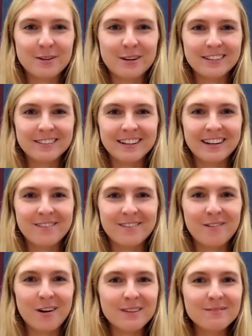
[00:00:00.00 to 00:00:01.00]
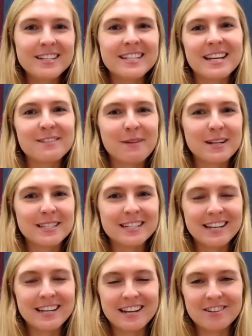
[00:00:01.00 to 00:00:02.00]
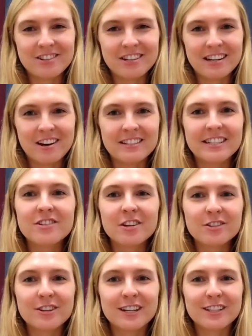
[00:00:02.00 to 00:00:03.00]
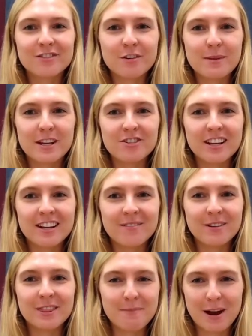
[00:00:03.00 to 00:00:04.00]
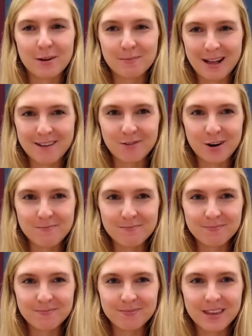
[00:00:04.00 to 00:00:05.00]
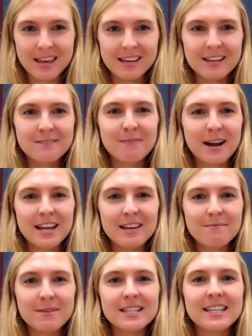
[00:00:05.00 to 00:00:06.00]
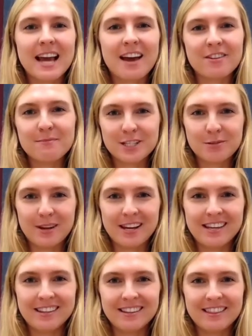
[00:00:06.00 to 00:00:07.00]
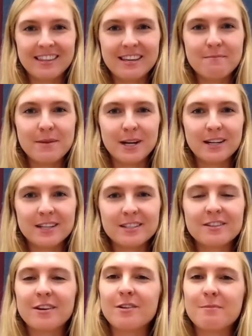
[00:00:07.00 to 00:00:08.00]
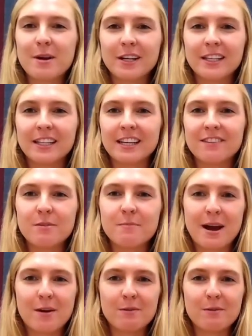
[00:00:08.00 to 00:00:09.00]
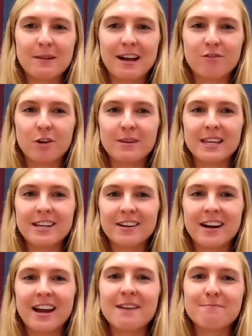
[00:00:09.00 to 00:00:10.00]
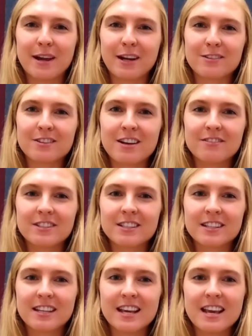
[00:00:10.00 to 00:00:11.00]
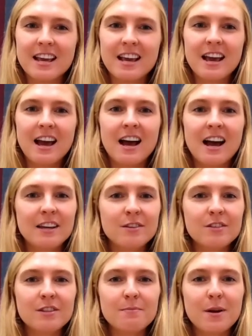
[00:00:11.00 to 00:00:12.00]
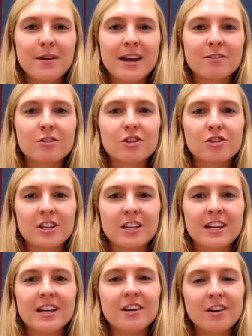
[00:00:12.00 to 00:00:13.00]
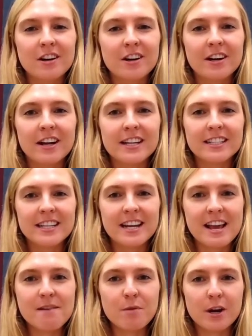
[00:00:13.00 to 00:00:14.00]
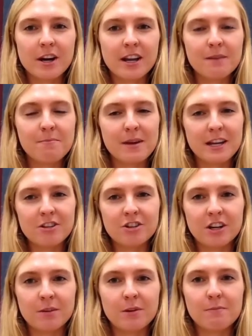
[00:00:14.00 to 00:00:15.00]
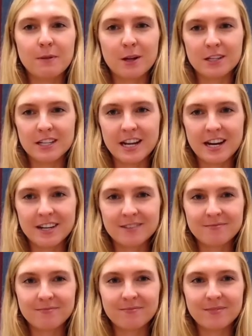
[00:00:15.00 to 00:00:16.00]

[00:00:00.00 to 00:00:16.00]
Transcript: everyone, and welcome to today's presentation on digital transformation with the Power Platform. My name is Katherine McSweeney, the America's go to market lead for Power Platform here at Microsoft. I use the pronouns she and her, and today I'm wearing a pink shirt with blonde hair.